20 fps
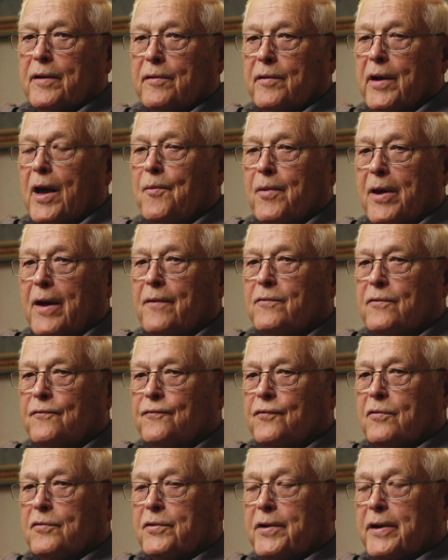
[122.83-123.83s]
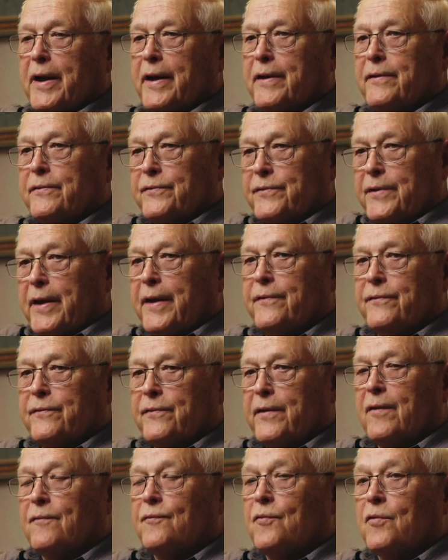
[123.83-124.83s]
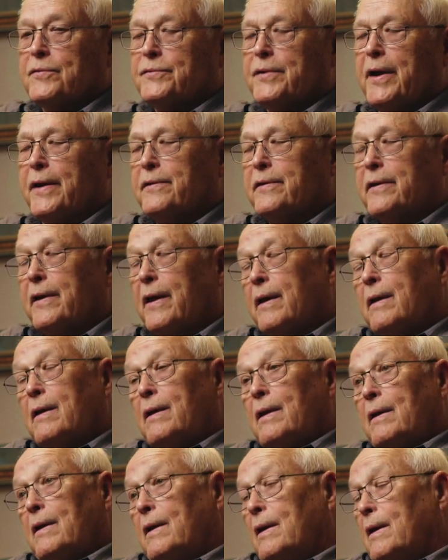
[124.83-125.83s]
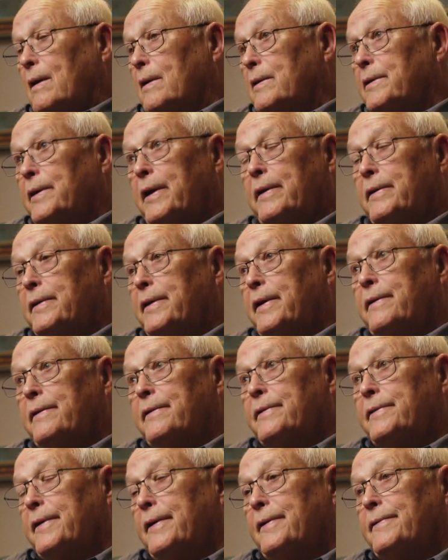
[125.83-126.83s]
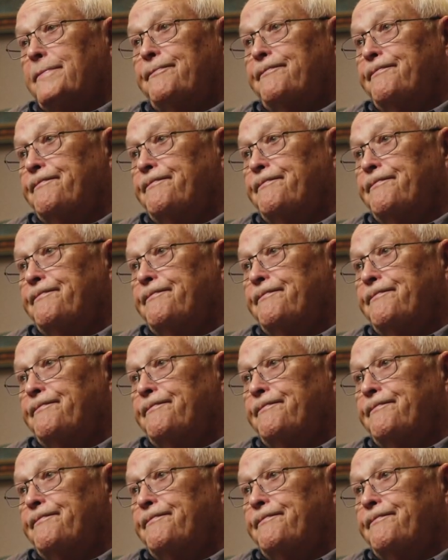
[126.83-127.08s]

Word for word: and now we have the full United States Air Force like today. It didn't uh,